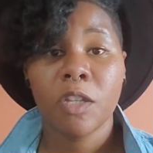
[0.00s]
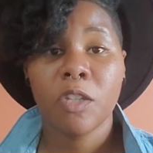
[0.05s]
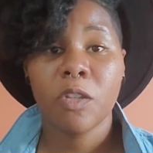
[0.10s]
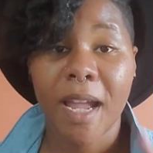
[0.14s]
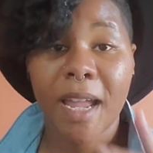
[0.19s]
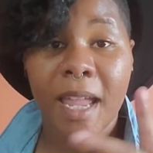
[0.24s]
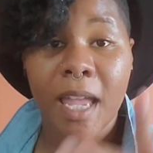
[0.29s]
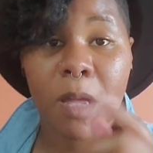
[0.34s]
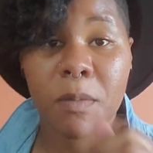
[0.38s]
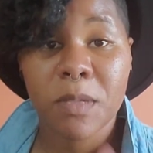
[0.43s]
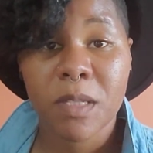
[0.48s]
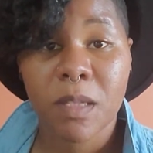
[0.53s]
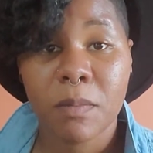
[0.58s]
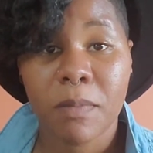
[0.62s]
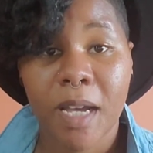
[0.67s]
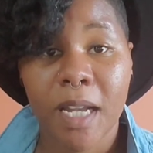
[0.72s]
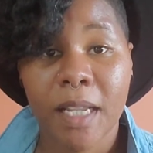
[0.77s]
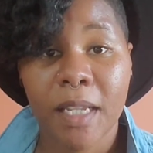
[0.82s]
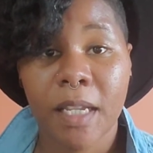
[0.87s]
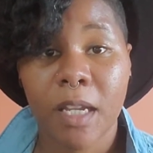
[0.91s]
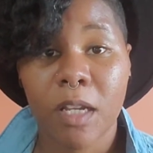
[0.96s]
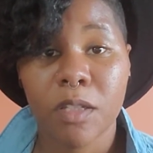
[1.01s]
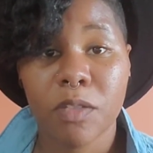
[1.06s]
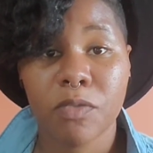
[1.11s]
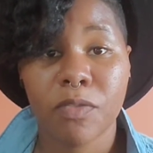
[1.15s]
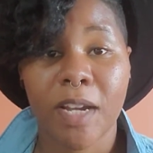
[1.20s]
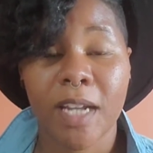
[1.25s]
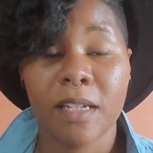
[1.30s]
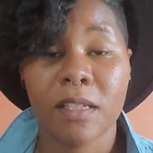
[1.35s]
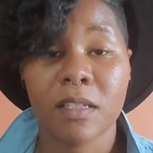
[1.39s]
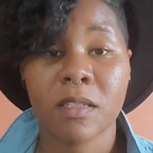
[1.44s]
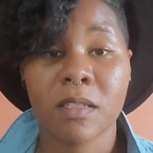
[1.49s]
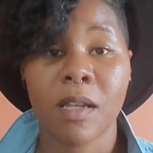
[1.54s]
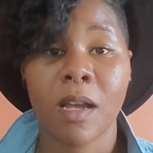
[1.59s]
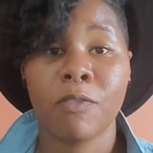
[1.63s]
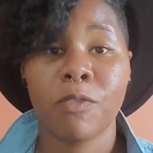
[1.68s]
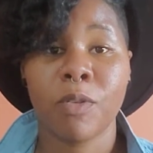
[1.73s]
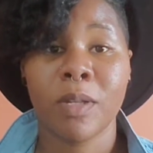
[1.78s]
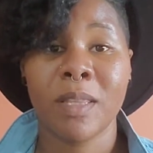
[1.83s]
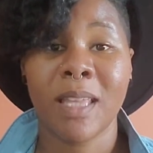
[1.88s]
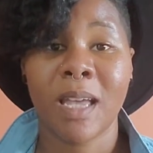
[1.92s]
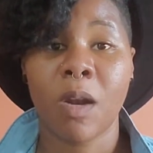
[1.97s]
Might help somebody else find a
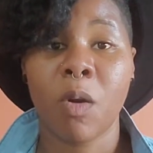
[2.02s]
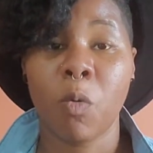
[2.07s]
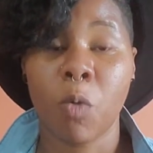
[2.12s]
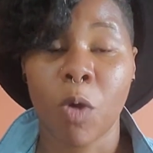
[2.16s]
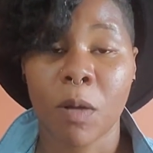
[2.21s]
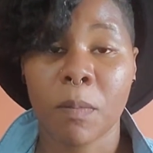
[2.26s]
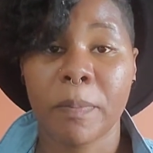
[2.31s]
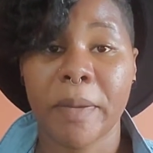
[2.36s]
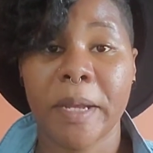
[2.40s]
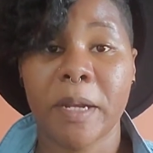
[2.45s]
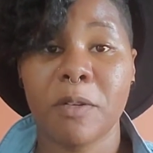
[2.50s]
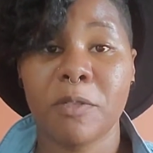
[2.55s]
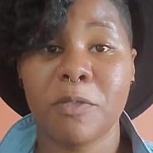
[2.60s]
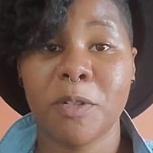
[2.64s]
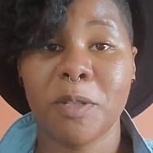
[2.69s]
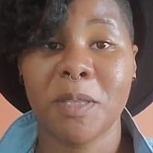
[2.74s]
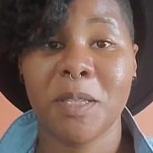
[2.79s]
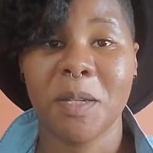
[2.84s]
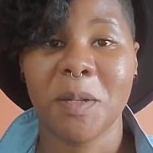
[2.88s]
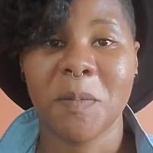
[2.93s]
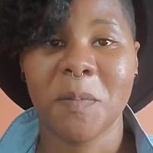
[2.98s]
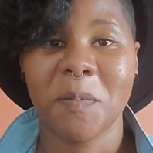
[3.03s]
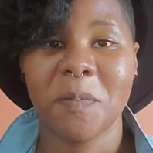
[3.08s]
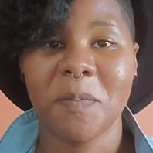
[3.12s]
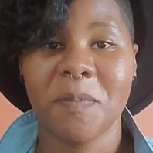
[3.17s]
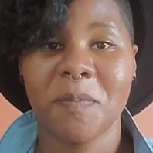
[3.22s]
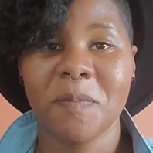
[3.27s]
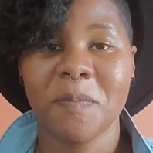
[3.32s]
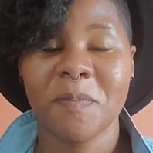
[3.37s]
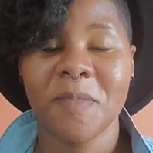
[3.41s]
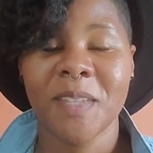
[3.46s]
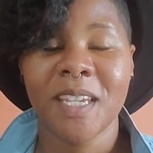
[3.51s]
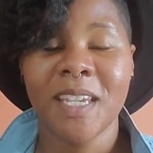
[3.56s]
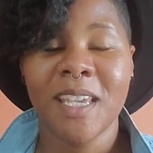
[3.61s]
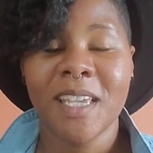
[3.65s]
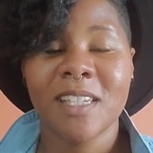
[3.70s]
software that'll work better for them.